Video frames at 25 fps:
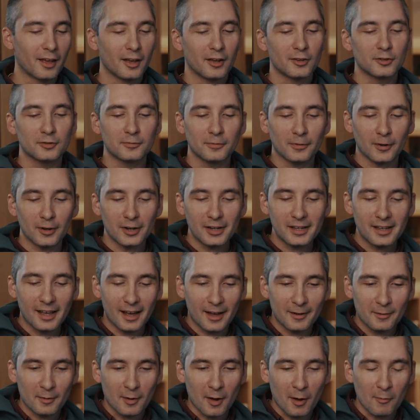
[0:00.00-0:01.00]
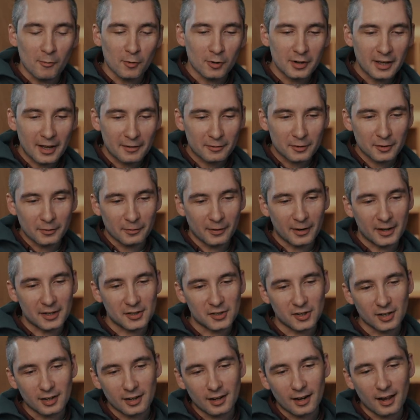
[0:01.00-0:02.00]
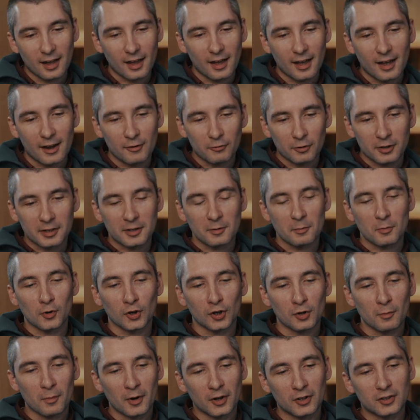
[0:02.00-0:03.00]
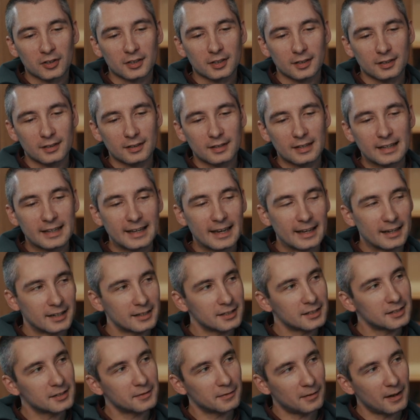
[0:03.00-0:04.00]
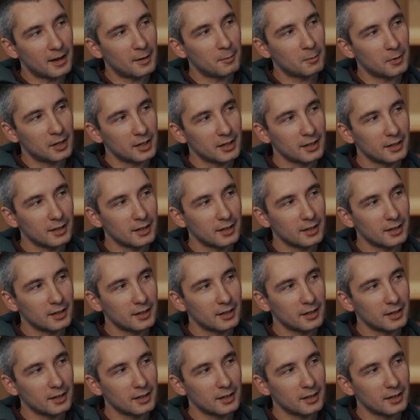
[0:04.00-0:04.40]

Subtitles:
It's funny, I'm only after finishing reading a book about the Guinness family.